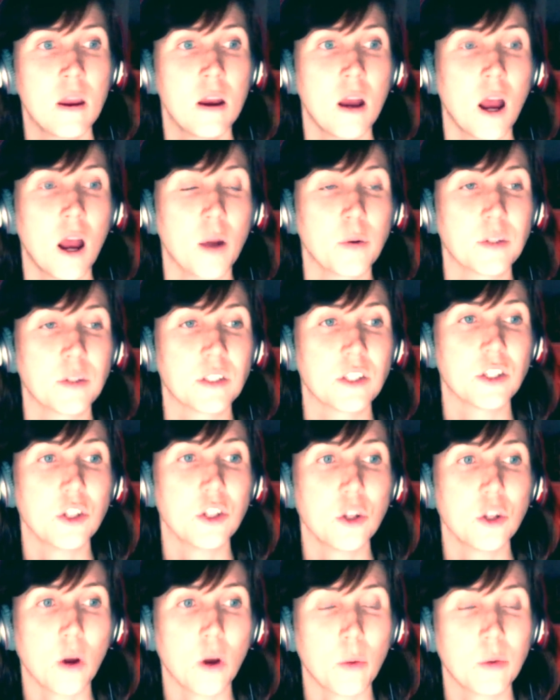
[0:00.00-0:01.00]
I went to
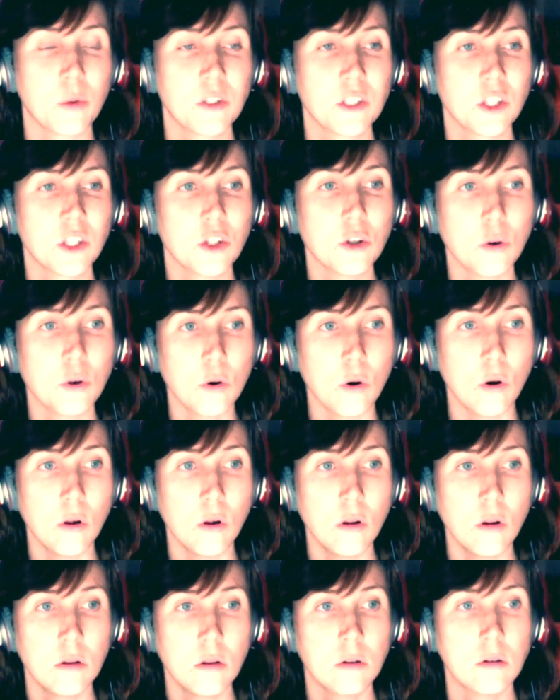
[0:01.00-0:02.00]
new, I went to
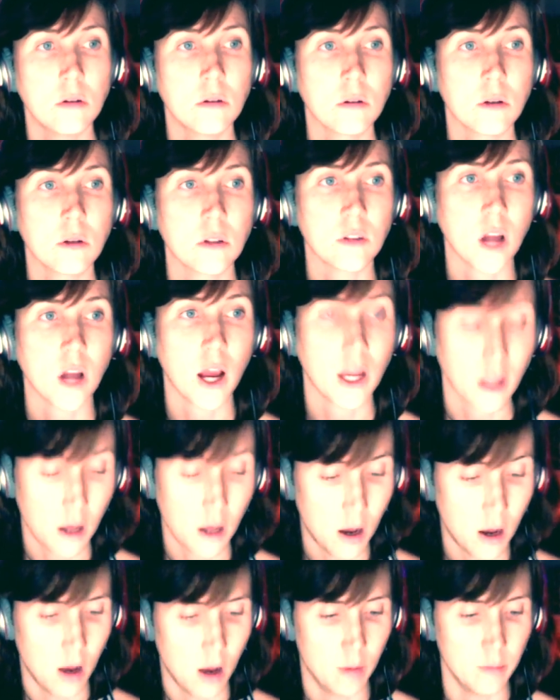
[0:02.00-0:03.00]
Google dot
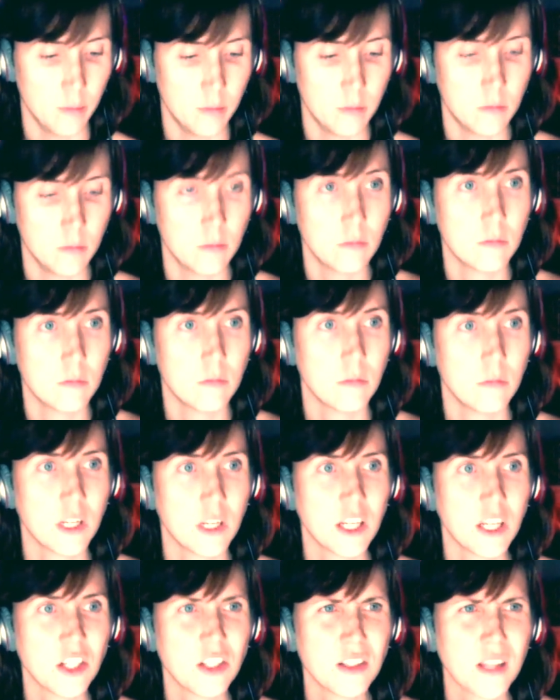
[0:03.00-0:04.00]
com and
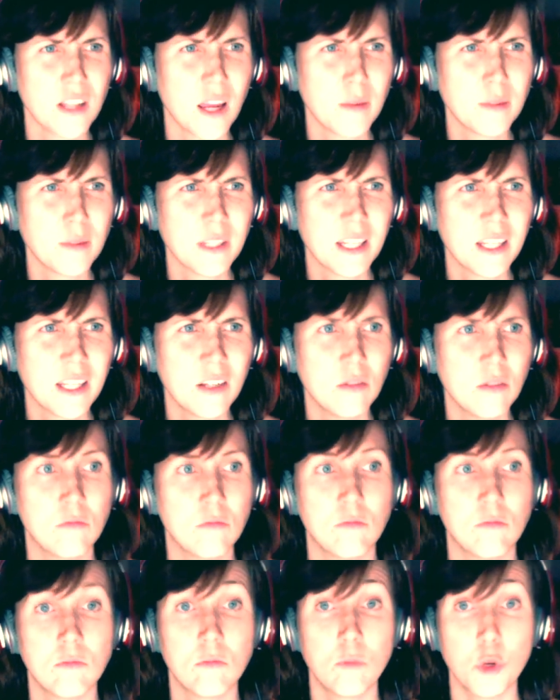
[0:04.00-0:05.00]
I just typed in
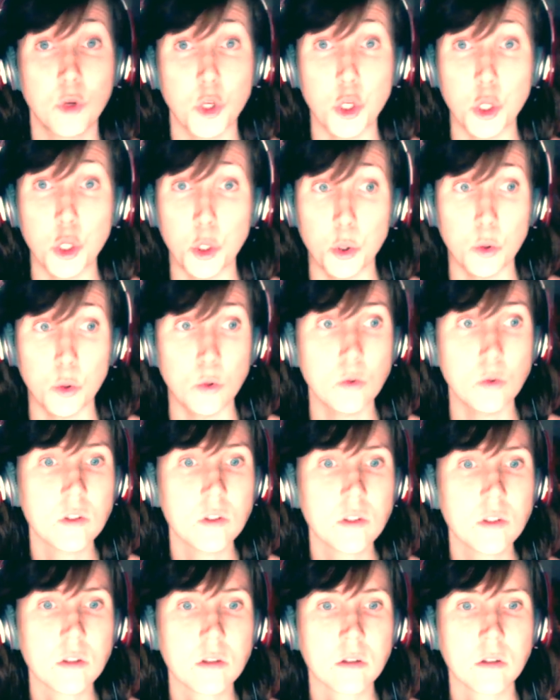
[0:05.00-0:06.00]

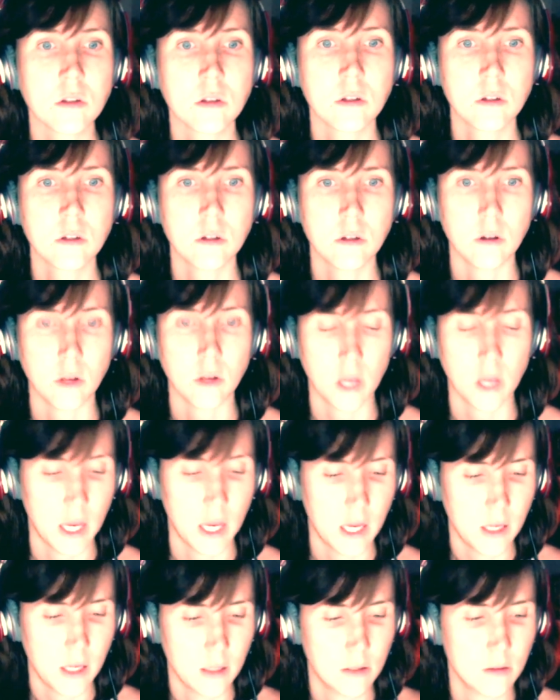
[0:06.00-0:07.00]
news,
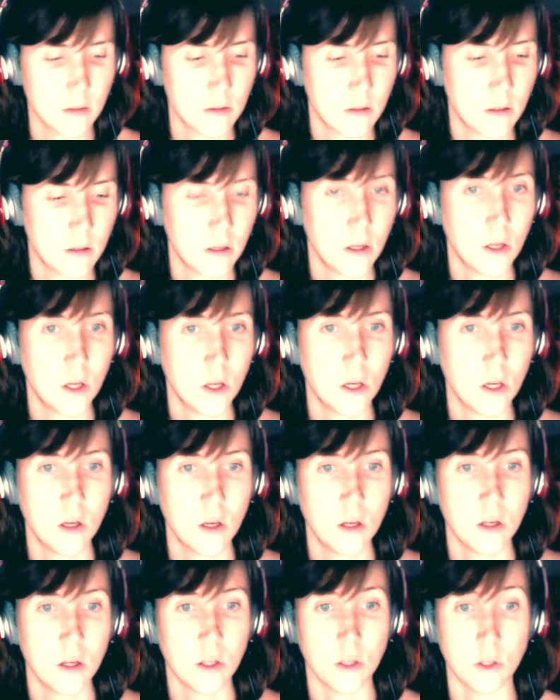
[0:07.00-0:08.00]
okay?
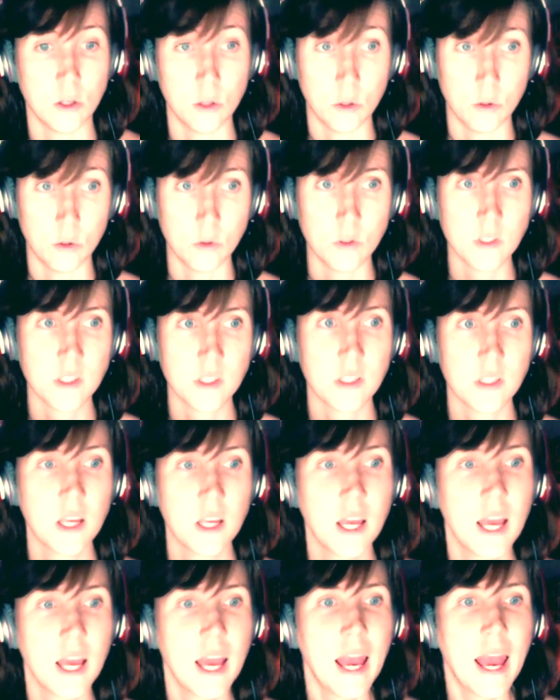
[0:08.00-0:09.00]
News.
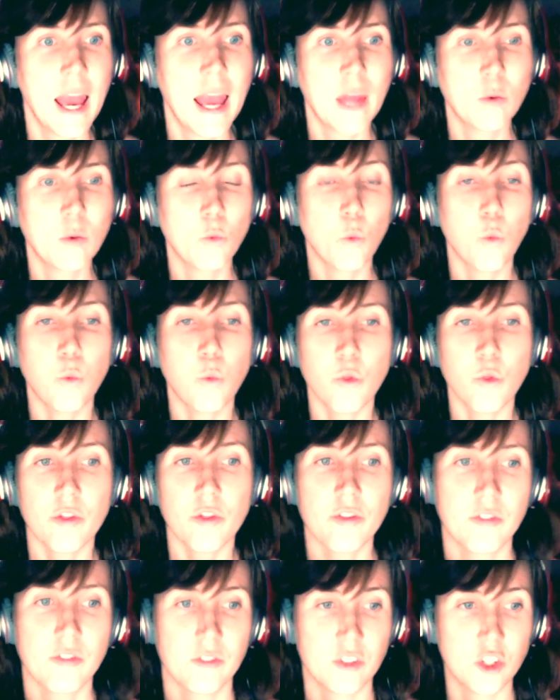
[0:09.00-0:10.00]
And
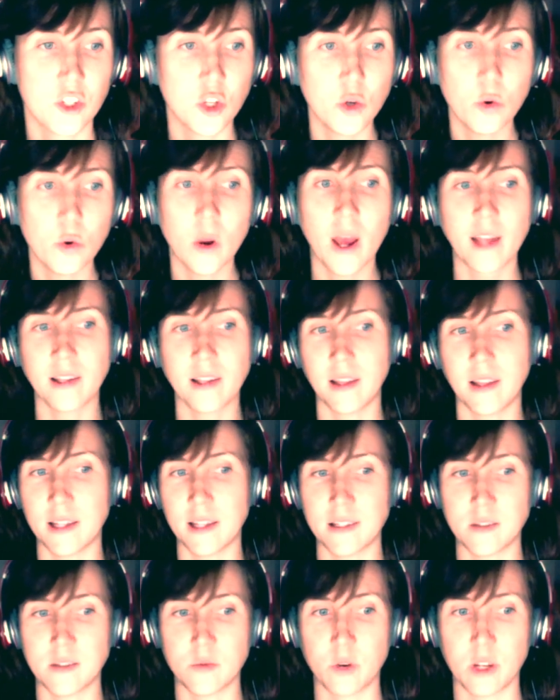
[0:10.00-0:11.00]
two
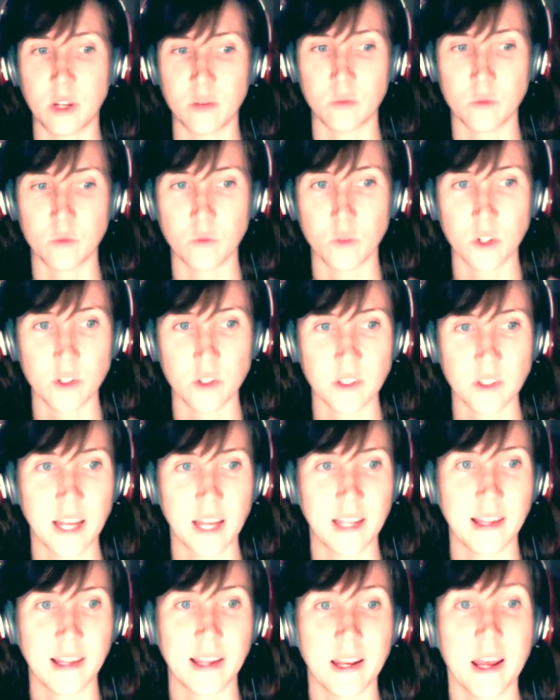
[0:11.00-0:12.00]
headlines. Here's a
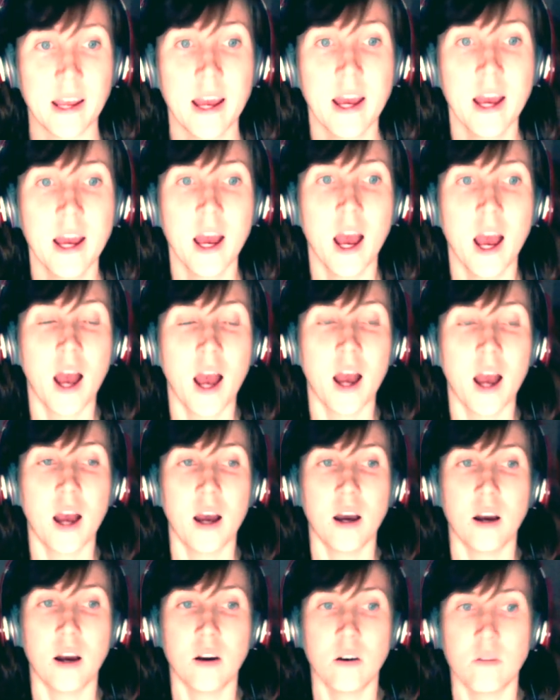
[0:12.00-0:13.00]
headline
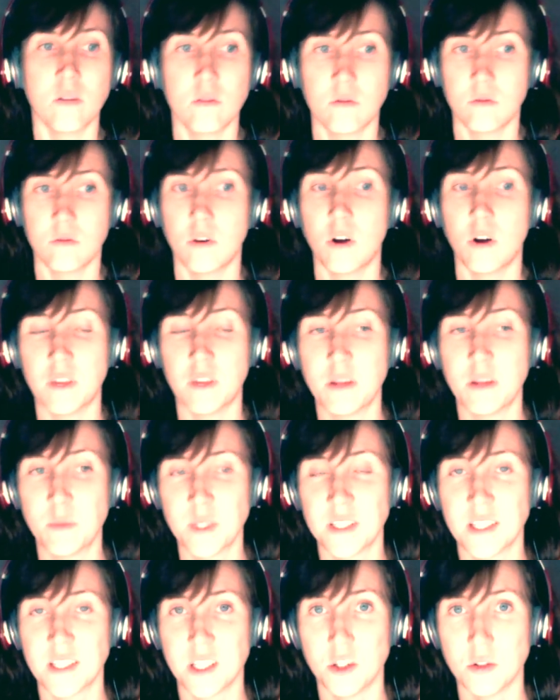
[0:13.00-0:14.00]
of N B
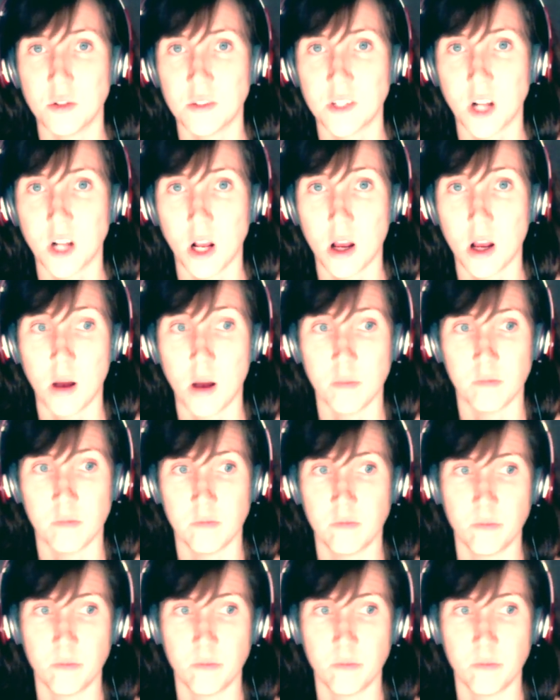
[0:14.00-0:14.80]
C news dot com.